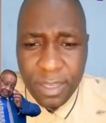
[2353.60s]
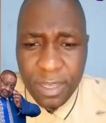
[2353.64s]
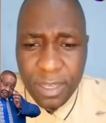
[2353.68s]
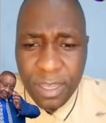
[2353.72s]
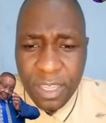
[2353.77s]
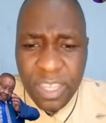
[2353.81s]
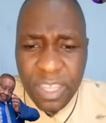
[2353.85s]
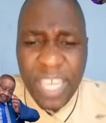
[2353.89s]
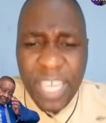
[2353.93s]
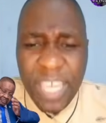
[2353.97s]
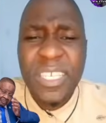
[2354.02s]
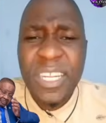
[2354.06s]

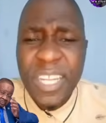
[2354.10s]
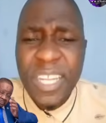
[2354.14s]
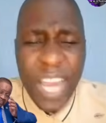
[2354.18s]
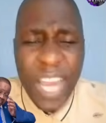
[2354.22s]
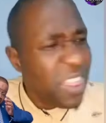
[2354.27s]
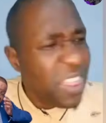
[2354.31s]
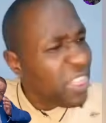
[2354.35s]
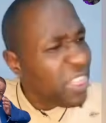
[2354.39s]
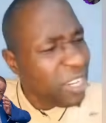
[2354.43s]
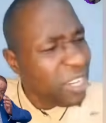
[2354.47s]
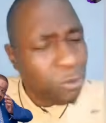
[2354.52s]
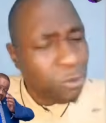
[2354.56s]
There's
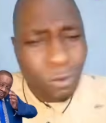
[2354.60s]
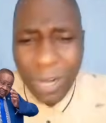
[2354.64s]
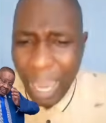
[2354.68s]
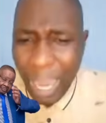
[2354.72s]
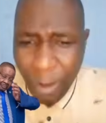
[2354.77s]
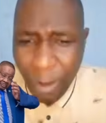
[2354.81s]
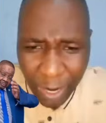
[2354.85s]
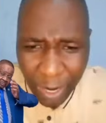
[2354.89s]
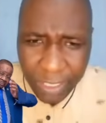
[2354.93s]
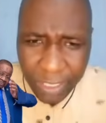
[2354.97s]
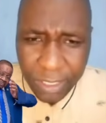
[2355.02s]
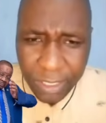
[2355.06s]
nothing to
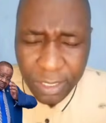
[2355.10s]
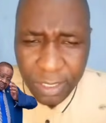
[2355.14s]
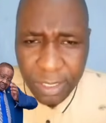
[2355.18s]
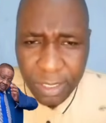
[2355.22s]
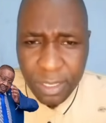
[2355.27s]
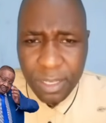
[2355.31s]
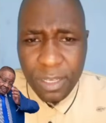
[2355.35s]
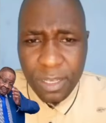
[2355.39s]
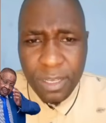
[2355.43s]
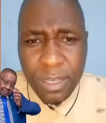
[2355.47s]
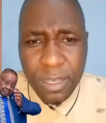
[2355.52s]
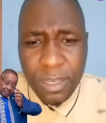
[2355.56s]
laugh at.
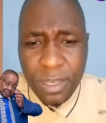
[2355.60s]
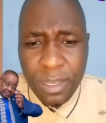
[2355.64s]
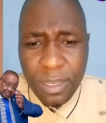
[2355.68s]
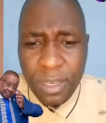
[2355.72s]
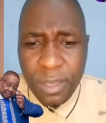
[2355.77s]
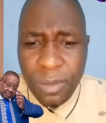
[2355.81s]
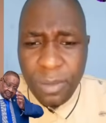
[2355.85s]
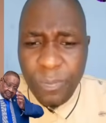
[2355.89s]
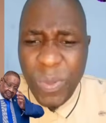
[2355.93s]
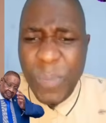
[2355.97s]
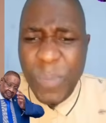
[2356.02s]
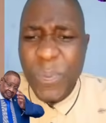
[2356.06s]

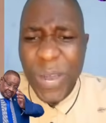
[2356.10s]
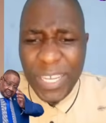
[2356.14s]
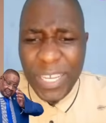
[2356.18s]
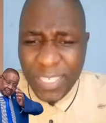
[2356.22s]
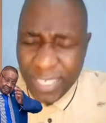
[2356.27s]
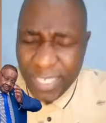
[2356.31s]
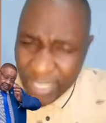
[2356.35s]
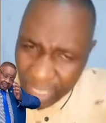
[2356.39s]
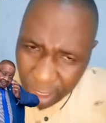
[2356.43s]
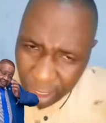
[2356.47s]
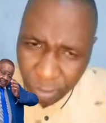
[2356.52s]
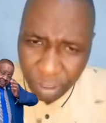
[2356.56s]
People are
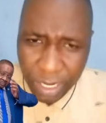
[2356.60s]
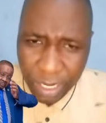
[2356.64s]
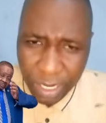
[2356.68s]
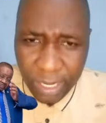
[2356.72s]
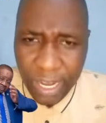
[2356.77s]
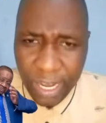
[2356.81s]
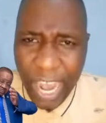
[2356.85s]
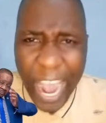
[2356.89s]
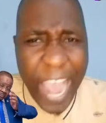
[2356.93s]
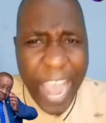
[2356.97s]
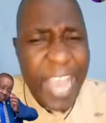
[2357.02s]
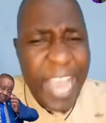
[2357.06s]
struggling.
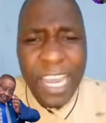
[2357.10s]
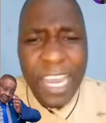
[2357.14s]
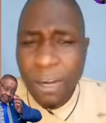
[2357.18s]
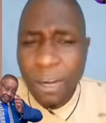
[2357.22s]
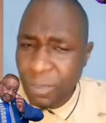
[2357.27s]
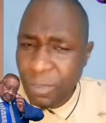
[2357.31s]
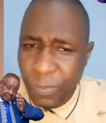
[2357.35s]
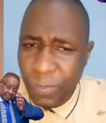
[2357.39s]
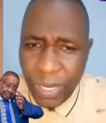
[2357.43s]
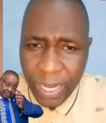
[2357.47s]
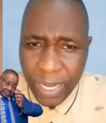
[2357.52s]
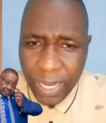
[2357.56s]
I
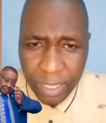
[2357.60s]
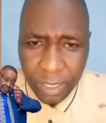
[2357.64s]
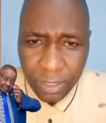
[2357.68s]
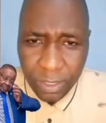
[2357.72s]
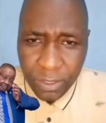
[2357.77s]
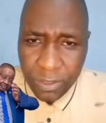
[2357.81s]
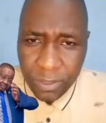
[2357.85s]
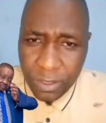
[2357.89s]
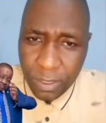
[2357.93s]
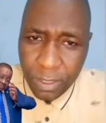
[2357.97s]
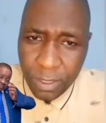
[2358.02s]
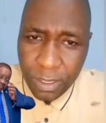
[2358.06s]
cannot be like
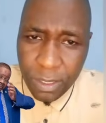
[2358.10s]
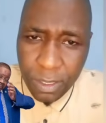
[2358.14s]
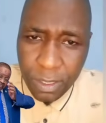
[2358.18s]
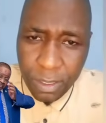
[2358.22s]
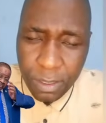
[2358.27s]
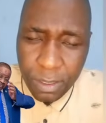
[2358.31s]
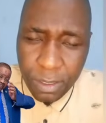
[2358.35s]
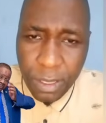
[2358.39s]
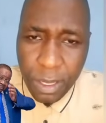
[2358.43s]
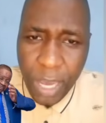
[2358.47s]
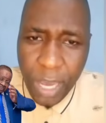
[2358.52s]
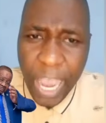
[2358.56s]
this.
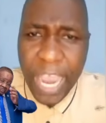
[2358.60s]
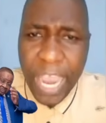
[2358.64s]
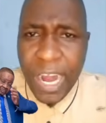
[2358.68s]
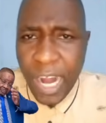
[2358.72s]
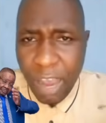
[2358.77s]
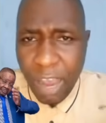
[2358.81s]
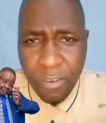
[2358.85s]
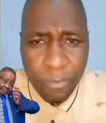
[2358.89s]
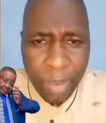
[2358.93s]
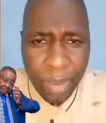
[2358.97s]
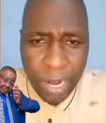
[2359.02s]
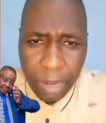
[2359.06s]
I
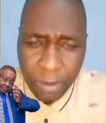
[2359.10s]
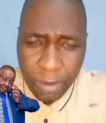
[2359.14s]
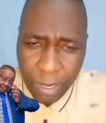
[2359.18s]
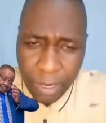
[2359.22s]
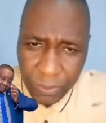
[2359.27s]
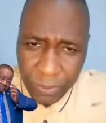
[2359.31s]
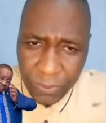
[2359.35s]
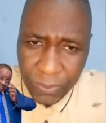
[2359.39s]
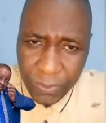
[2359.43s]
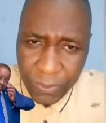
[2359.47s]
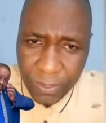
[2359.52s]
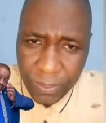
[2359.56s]
love
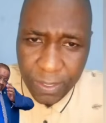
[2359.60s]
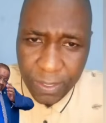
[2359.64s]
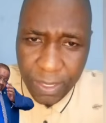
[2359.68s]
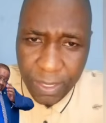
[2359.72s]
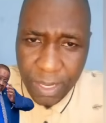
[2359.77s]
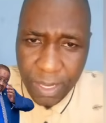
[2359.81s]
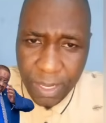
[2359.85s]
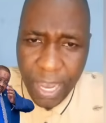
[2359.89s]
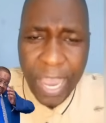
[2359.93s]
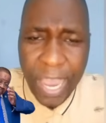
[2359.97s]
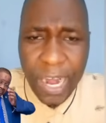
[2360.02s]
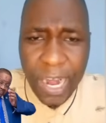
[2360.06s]
Malawians.
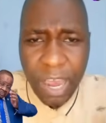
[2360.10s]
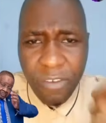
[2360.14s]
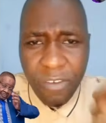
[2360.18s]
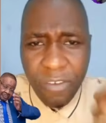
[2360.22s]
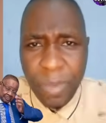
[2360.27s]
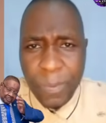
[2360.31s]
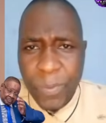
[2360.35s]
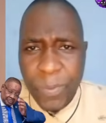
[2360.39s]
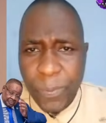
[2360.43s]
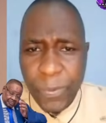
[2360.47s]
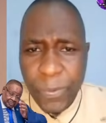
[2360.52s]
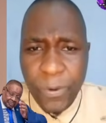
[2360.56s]
I love my
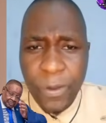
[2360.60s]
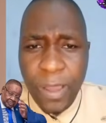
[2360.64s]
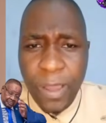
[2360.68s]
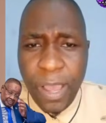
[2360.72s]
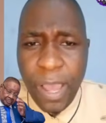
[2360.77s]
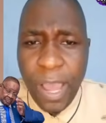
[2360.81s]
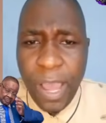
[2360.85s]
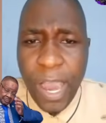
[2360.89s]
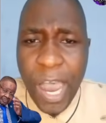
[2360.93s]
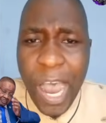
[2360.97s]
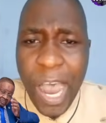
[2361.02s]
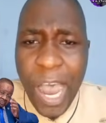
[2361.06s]
people.
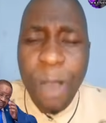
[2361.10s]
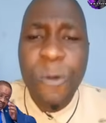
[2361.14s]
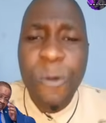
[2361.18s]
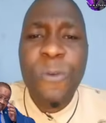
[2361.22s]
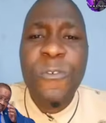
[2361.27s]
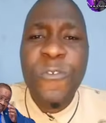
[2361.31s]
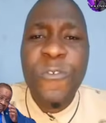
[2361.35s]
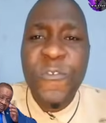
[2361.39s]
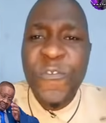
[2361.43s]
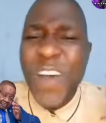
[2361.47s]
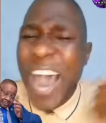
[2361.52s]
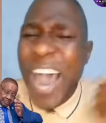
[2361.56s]
I will
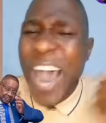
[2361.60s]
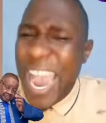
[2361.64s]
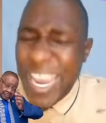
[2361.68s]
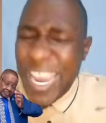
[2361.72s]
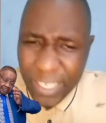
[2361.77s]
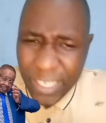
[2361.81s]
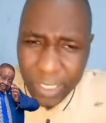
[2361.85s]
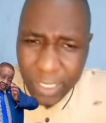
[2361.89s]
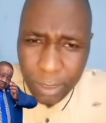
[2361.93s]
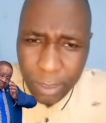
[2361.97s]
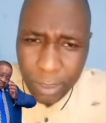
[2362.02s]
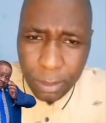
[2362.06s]

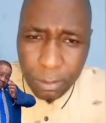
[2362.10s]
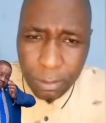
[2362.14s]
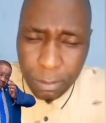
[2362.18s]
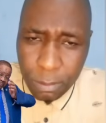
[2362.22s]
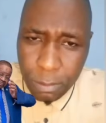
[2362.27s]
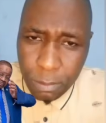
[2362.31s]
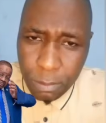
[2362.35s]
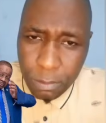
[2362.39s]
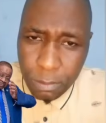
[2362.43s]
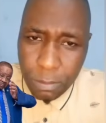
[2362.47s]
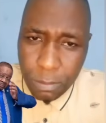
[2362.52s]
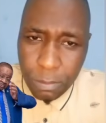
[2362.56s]
fight.
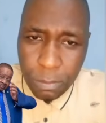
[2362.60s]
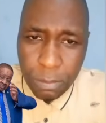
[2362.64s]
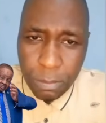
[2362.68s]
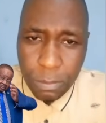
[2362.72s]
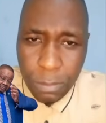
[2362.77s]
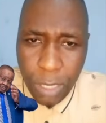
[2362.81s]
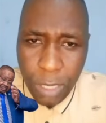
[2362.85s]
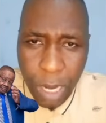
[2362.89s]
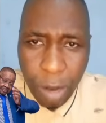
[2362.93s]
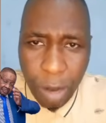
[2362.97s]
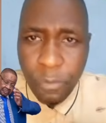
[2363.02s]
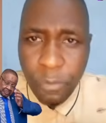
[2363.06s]

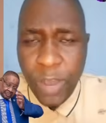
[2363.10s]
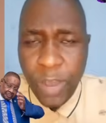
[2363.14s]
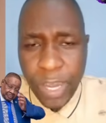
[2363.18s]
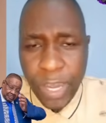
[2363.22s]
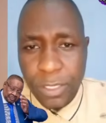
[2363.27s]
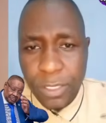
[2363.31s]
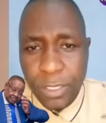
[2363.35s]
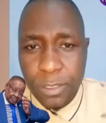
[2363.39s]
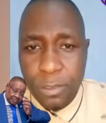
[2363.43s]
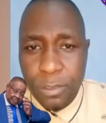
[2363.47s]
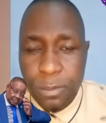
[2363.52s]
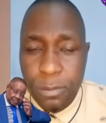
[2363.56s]
I will
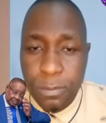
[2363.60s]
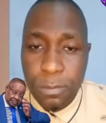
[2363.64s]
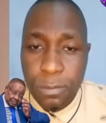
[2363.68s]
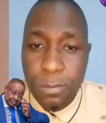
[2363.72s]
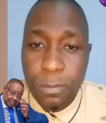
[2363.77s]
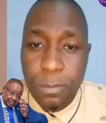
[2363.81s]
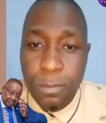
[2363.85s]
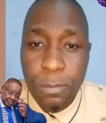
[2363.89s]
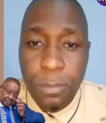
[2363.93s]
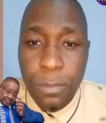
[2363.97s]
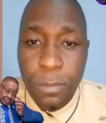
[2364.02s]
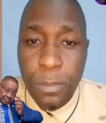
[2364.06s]
fight.
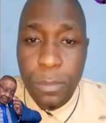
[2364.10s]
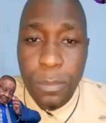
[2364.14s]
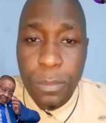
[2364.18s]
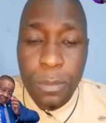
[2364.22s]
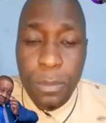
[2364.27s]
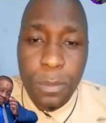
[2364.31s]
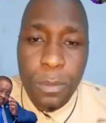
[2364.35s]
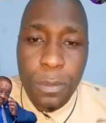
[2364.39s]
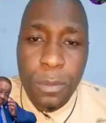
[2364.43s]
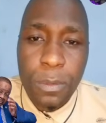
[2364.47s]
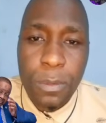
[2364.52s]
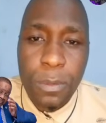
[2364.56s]

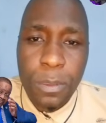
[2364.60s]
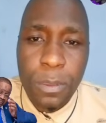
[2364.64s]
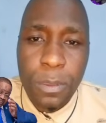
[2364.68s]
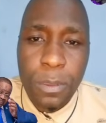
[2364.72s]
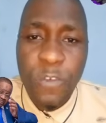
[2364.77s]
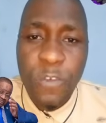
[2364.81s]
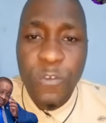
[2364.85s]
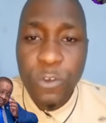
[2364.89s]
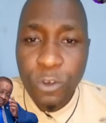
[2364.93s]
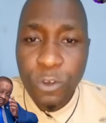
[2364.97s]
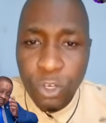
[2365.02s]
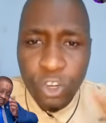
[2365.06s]

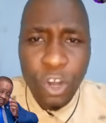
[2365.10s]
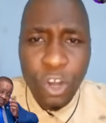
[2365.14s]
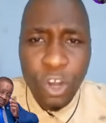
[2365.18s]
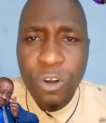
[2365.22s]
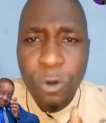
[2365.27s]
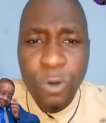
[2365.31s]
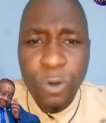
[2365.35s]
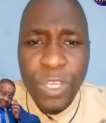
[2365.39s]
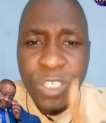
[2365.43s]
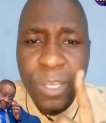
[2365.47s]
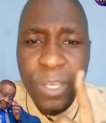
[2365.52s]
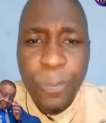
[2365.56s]
If you don't know
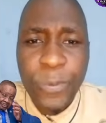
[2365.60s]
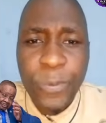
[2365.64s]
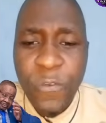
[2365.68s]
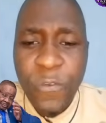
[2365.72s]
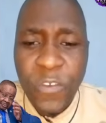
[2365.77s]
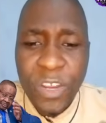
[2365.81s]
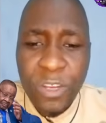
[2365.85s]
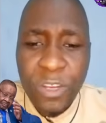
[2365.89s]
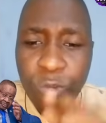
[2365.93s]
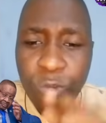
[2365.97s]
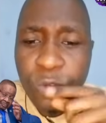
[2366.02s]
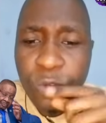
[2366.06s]
who is a
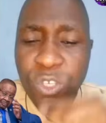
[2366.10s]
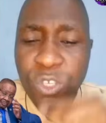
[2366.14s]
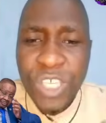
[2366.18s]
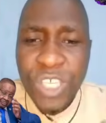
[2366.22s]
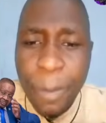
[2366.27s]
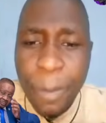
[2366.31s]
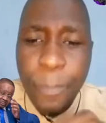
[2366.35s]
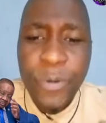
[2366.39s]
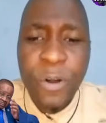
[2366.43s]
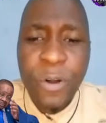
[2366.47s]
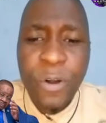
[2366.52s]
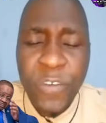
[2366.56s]
prophet, you will see a
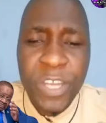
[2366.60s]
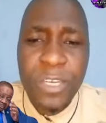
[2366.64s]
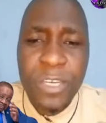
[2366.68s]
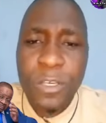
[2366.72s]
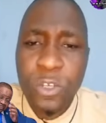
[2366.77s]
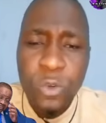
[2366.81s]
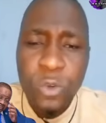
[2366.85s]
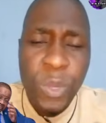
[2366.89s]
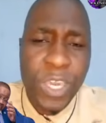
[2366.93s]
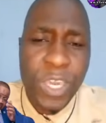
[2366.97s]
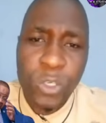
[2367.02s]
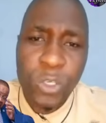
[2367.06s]
prophet
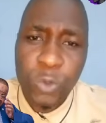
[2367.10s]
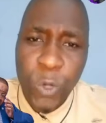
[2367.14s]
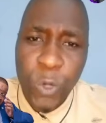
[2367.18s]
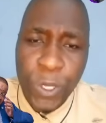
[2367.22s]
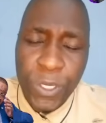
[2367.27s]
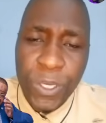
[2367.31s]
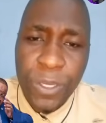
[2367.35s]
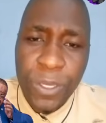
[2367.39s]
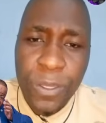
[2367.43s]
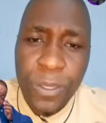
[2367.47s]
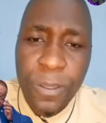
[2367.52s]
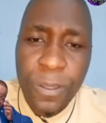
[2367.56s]
doing his
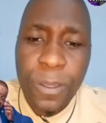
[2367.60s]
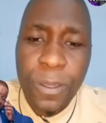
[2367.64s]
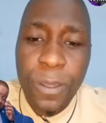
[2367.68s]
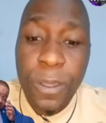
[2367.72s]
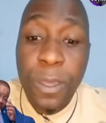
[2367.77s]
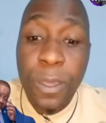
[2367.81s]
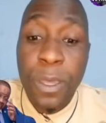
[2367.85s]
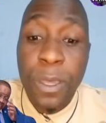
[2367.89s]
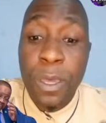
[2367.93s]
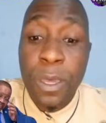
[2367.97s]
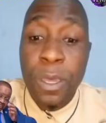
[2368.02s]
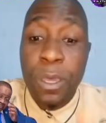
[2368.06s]
work.
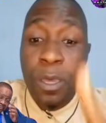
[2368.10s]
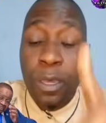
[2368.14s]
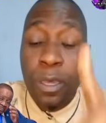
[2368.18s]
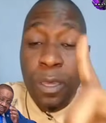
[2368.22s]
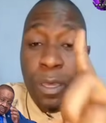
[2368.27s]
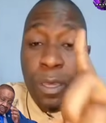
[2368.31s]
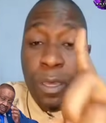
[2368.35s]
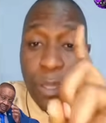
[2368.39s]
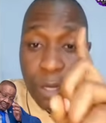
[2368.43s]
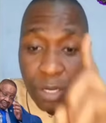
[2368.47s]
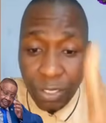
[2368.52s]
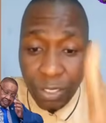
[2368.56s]

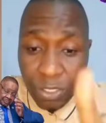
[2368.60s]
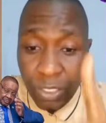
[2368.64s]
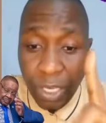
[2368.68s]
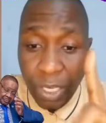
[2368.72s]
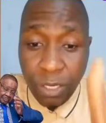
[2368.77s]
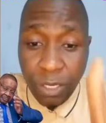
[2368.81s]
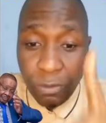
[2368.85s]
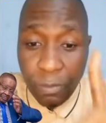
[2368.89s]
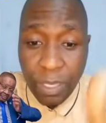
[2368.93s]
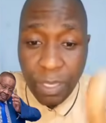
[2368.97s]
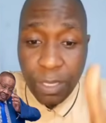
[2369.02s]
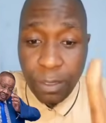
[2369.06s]
Listen
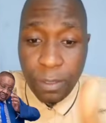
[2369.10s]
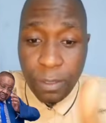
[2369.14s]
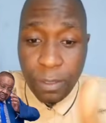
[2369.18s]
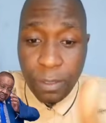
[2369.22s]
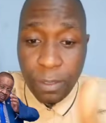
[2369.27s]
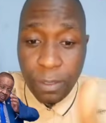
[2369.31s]
to me.